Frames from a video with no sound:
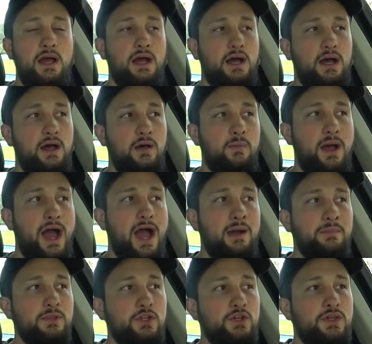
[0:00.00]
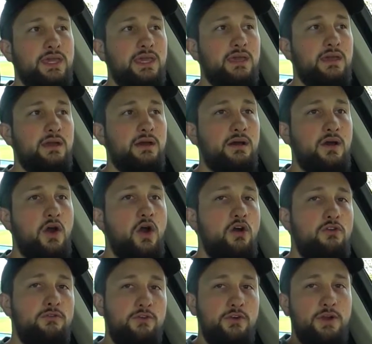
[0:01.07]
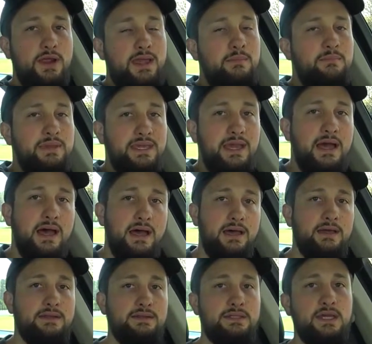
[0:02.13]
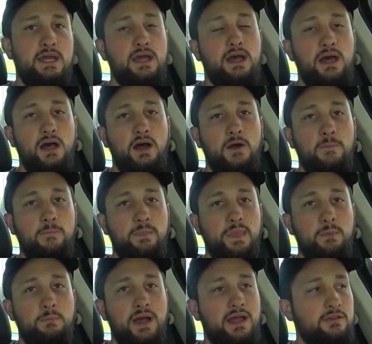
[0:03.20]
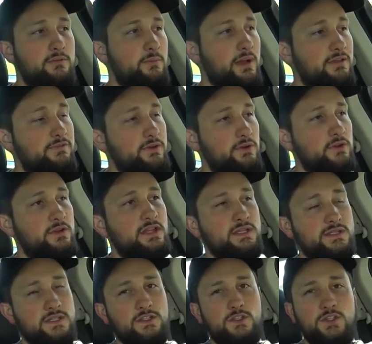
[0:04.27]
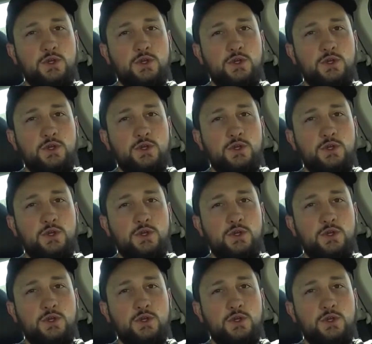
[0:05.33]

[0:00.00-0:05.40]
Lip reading: I'm looking over and beyond my field of distance.